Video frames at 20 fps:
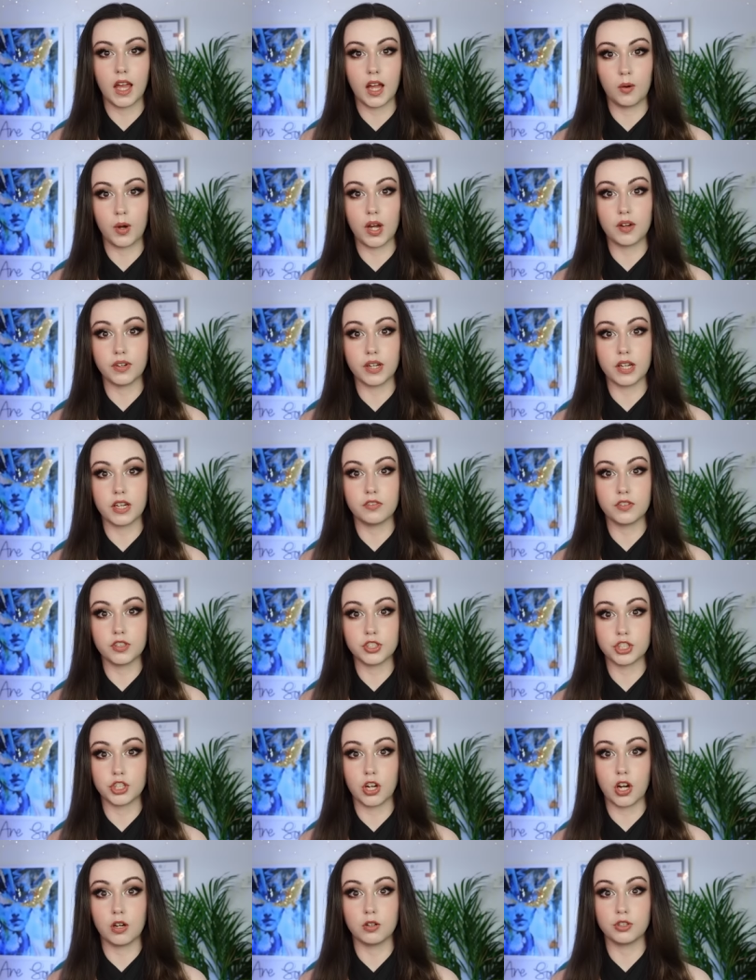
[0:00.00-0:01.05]
However, if a
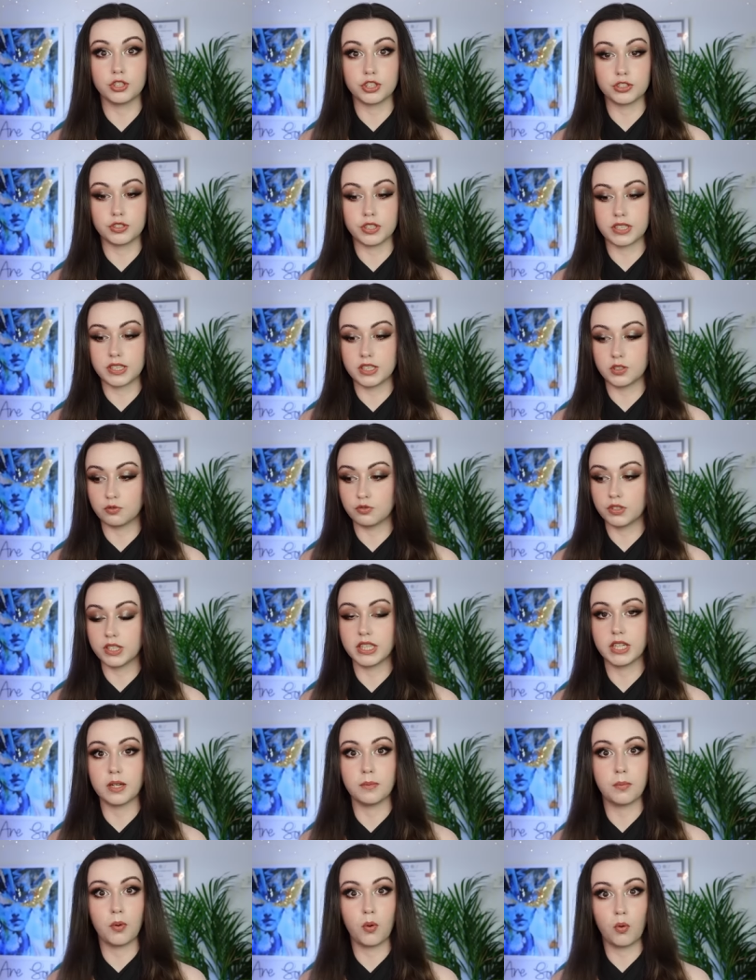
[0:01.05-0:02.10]
child during these
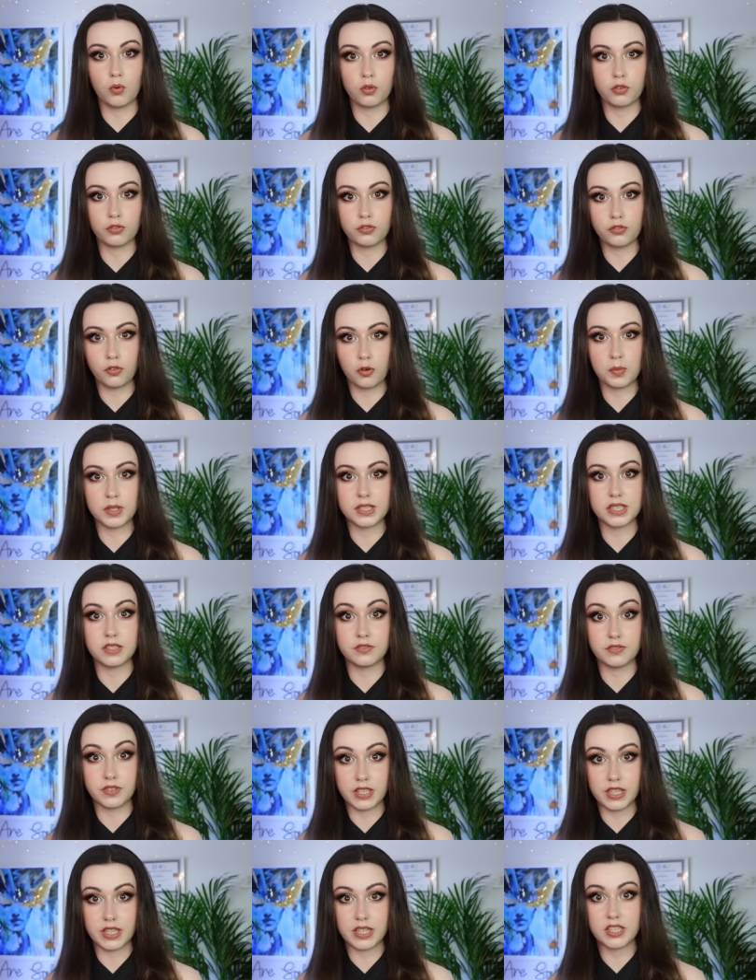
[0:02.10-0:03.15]
really important formative
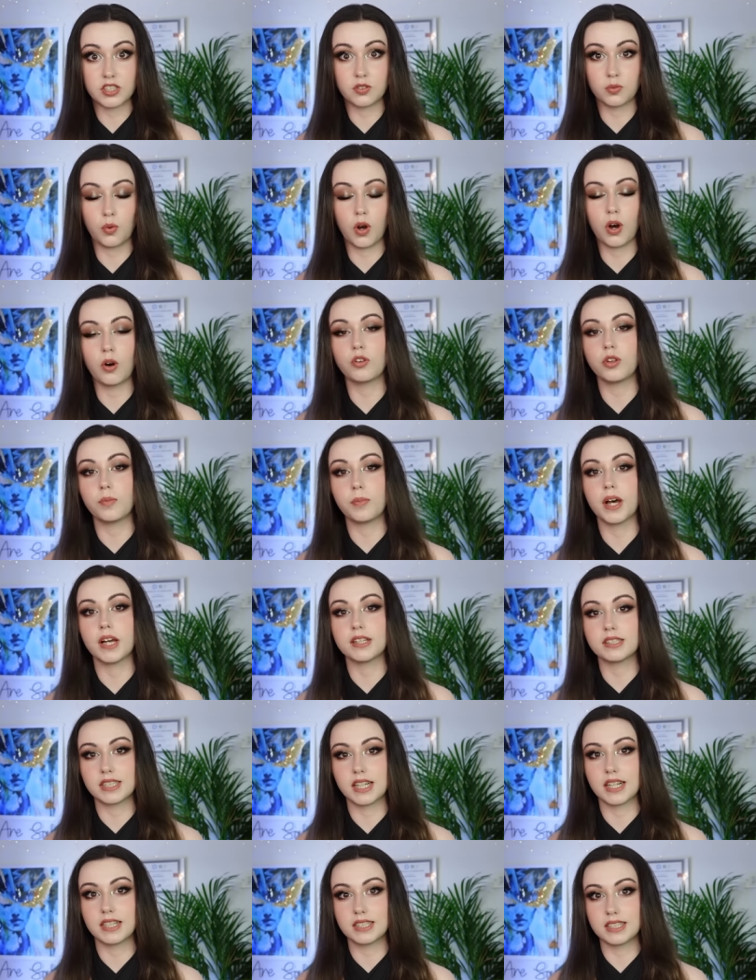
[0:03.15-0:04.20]
years, while the
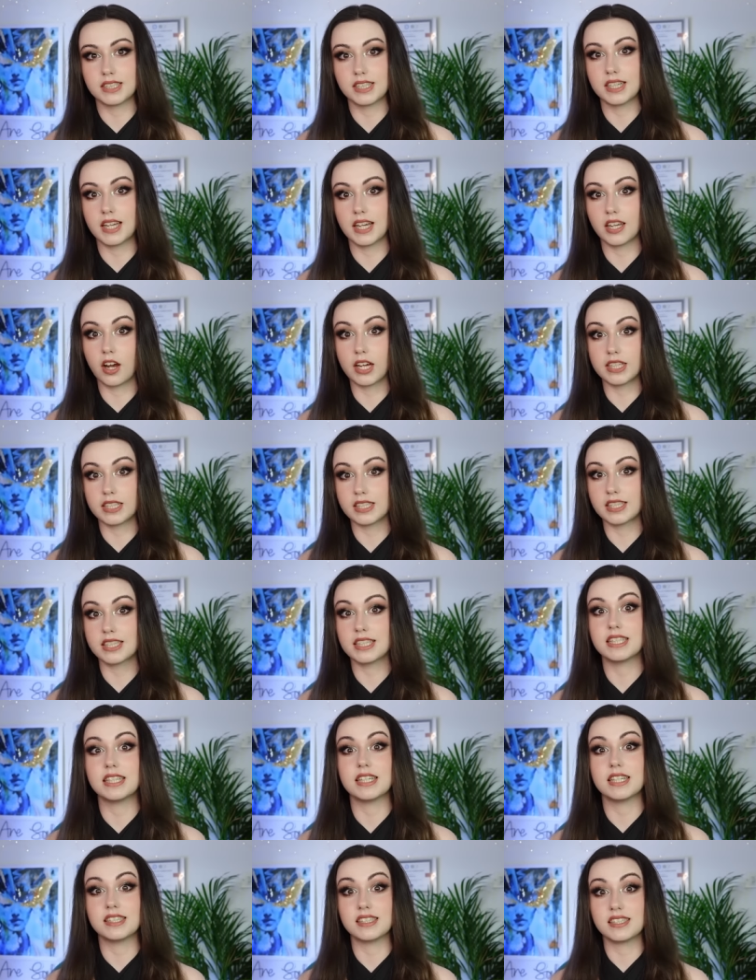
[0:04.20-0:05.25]
personality and
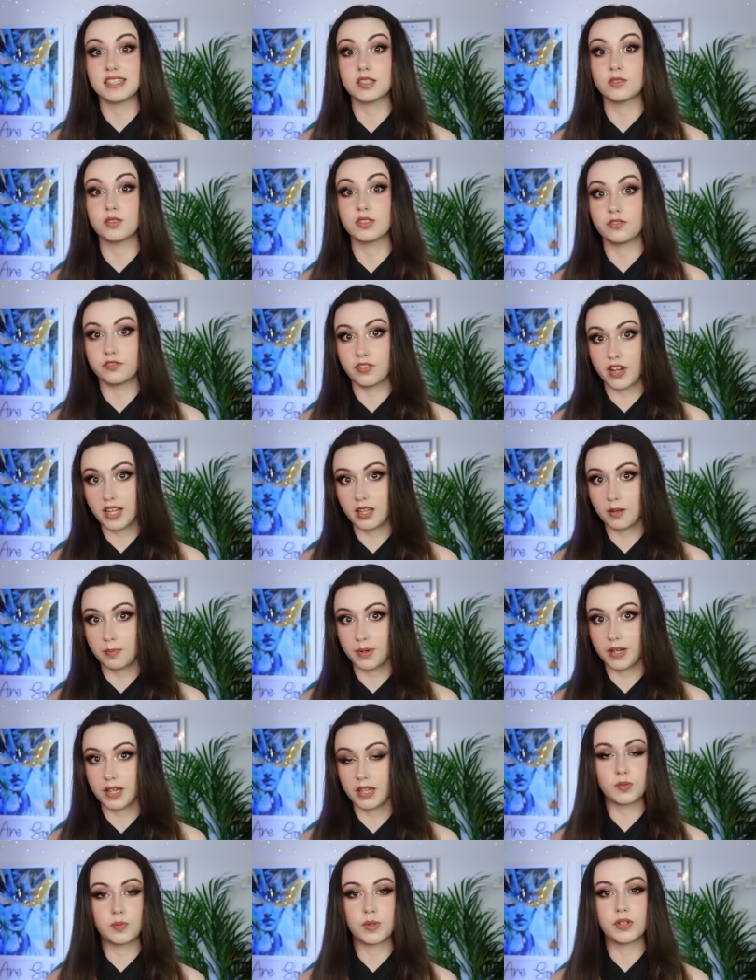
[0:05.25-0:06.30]
identity is still
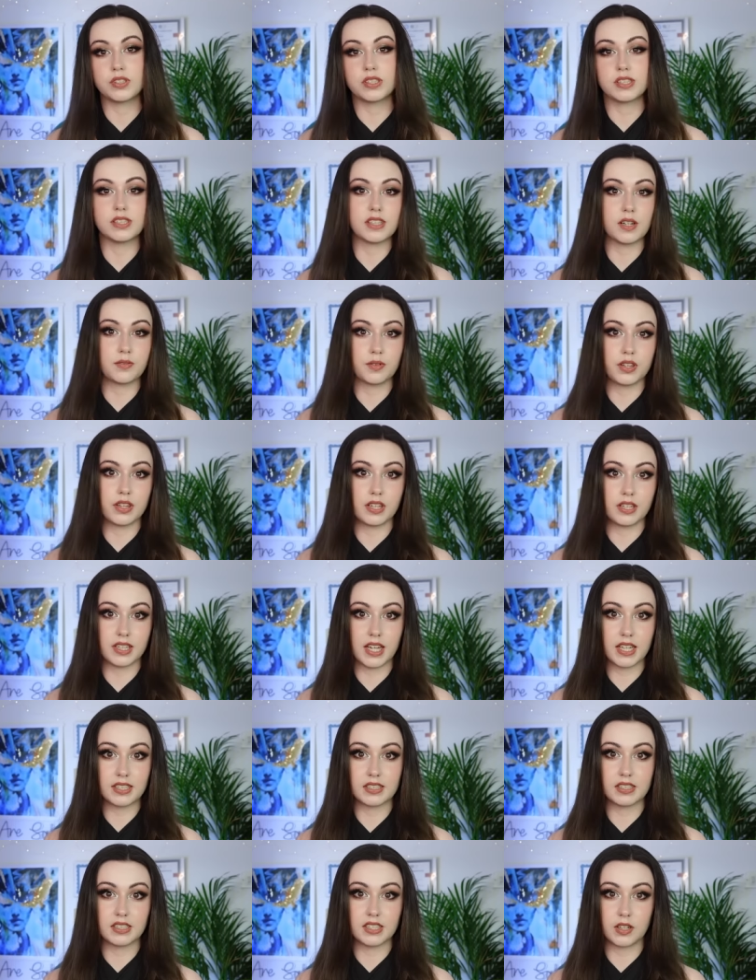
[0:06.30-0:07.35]
developing, experiences everything
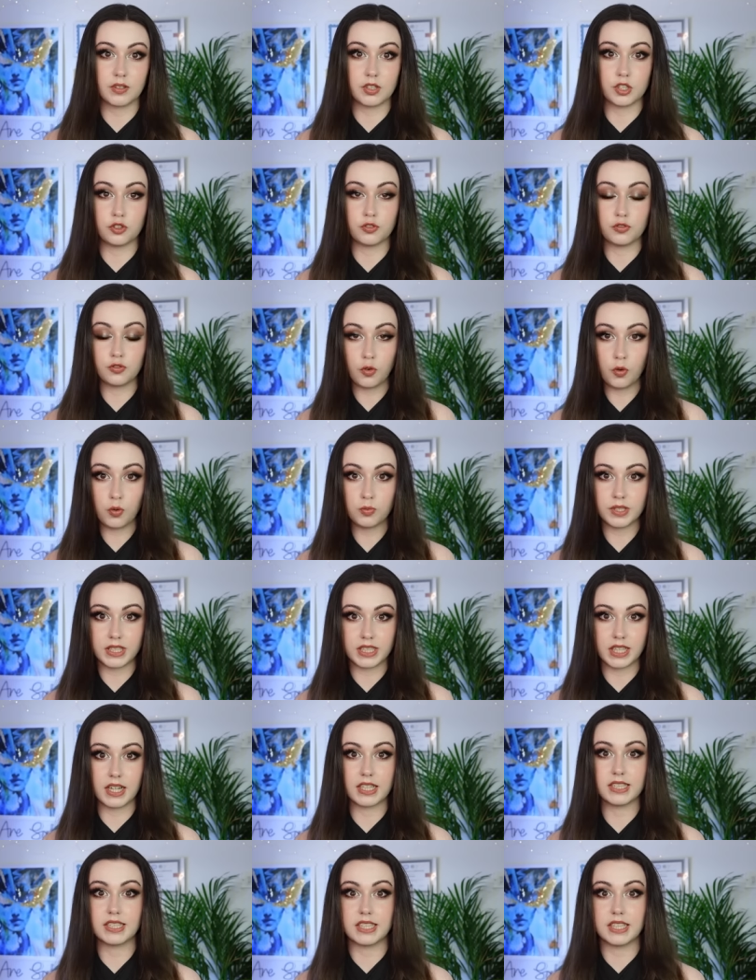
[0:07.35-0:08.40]
necessary to form
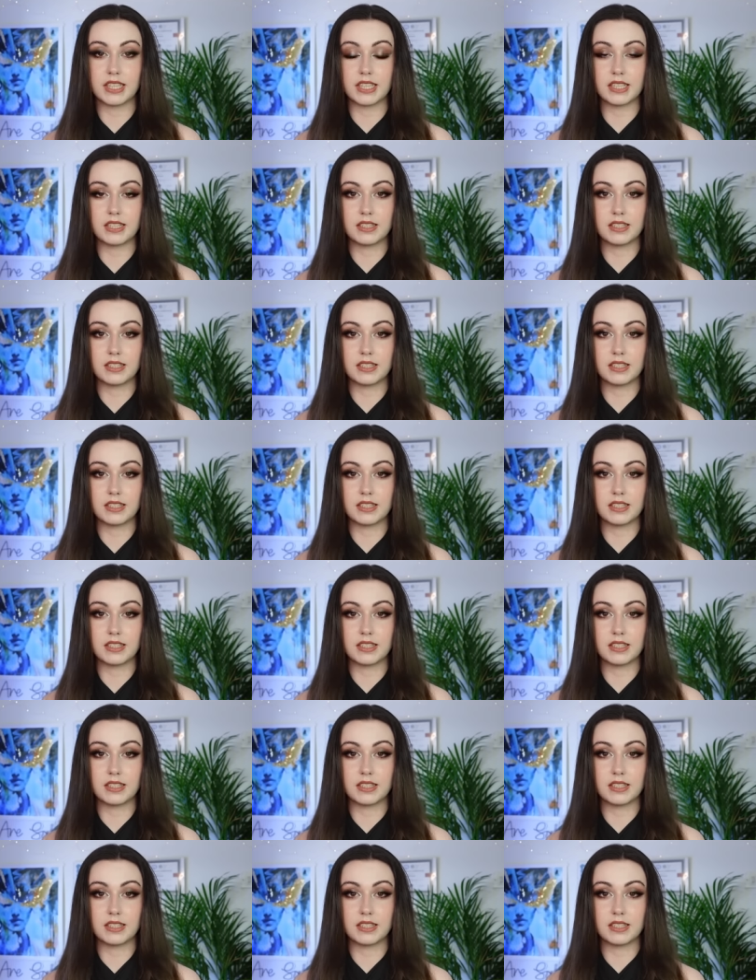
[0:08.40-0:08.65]
DID,